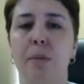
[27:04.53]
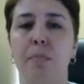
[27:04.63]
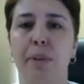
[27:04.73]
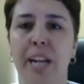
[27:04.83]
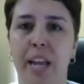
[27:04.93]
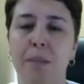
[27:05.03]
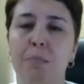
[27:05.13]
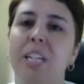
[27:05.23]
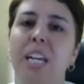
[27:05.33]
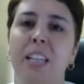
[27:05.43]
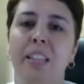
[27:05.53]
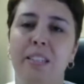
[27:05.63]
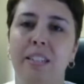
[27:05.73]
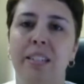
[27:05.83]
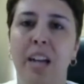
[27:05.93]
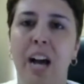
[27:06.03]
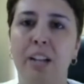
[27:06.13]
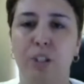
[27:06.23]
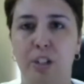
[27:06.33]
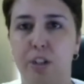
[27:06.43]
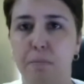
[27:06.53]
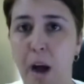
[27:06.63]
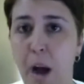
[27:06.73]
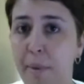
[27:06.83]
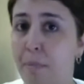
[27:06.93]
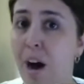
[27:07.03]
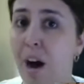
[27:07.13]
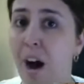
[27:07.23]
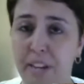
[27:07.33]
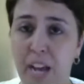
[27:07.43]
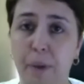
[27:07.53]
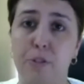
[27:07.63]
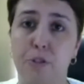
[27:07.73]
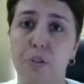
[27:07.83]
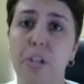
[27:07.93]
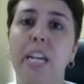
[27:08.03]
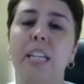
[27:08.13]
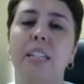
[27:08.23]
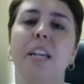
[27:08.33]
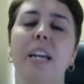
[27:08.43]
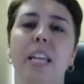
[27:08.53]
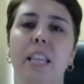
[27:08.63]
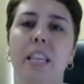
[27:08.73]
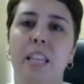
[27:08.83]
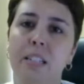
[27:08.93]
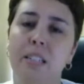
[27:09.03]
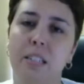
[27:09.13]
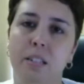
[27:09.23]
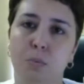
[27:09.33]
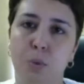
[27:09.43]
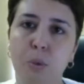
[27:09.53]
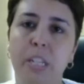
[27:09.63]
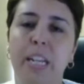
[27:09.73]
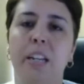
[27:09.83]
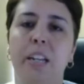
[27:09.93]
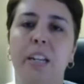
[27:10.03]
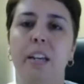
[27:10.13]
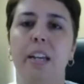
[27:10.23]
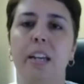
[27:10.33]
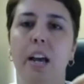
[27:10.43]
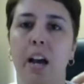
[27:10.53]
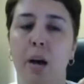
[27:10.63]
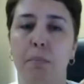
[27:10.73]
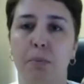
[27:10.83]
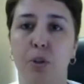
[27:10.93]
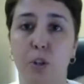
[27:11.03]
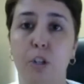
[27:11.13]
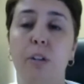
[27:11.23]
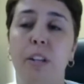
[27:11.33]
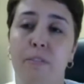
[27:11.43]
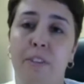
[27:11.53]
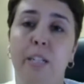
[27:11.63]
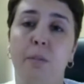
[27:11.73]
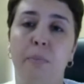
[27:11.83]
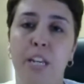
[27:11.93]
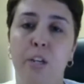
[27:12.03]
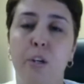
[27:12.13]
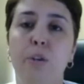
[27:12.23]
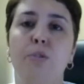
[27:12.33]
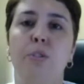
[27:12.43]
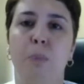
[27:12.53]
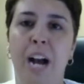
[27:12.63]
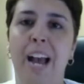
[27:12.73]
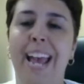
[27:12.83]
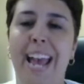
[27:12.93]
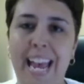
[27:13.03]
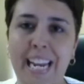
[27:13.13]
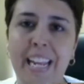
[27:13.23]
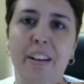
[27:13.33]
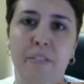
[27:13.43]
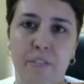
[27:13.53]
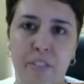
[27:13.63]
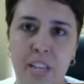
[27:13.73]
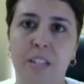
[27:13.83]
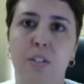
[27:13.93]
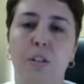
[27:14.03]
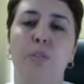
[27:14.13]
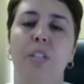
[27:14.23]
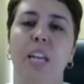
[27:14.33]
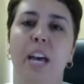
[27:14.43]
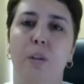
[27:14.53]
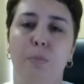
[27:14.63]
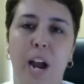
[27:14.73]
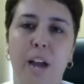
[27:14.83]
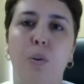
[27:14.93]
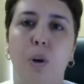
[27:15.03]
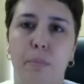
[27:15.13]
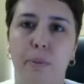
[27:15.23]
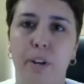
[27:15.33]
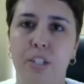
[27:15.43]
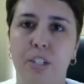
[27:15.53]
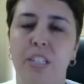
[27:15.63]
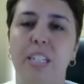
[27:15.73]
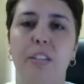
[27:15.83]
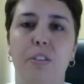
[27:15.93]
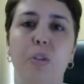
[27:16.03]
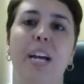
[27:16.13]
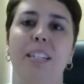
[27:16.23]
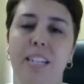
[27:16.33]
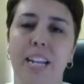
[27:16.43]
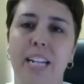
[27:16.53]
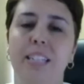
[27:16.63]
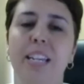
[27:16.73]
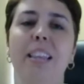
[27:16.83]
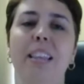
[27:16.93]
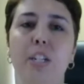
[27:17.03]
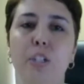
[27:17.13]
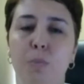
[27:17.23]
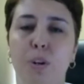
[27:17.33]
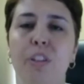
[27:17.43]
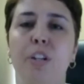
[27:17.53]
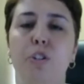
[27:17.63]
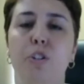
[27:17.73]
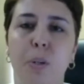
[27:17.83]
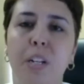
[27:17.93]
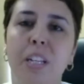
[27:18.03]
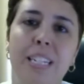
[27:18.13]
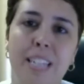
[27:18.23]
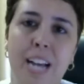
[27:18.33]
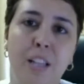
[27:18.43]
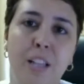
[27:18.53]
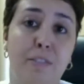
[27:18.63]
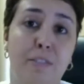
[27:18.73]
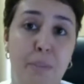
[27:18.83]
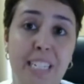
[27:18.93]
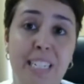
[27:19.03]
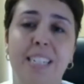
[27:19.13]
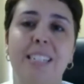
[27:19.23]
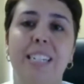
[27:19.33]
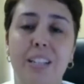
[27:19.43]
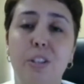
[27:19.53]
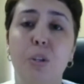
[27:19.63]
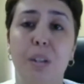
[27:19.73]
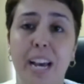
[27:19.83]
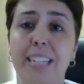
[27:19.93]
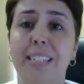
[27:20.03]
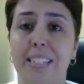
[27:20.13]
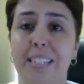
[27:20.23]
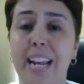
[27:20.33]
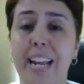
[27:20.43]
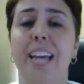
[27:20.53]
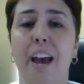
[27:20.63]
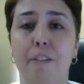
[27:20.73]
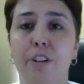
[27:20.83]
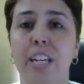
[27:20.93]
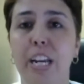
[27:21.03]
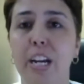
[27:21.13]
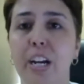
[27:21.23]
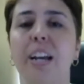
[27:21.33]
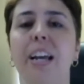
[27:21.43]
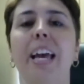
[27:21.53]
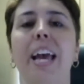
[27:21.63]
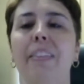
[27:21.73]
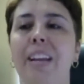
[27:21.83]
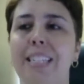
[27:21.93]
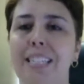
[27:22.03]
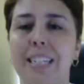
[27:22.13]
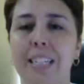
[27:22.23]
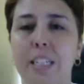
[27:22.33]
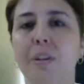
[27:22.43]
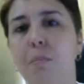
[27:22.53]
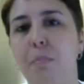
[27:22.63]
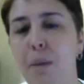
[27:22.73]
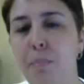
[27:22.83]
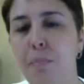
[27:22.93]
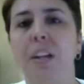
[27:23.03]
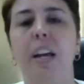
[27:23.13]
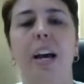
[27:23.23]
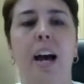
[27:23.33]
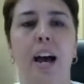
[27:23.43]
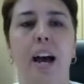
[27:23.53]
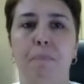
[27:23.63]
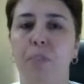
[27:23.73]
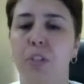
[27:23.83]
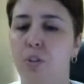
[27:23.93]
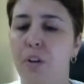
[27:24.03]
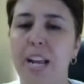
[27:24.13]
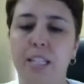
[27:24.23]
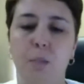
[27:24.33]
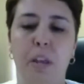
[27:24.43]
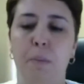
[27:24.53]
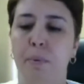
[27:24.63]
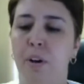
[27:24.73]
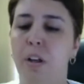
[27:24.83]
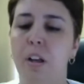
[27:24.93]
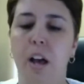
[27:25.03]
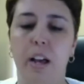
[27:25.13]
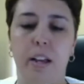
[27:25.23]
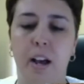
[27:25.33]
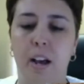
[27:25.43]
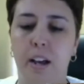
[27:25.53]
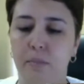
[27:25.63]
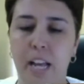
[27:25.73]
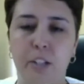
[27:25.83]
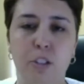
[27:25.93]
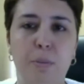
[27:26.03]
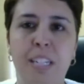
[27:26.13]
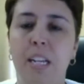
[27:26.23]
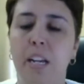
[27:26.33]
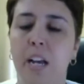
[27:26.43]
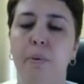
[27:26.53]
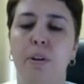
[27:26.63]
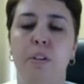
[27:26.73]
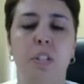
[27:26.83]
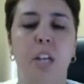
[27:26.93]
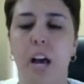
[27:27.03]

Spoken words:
but I am saying that this is not just your mom and pop down the street. This ruling could, in effect, be used by any of these closely held private corporations in the United States. They do more than $1 trillion of business in the United States every year, and that's 6 million people. Trans people, LGBT couples,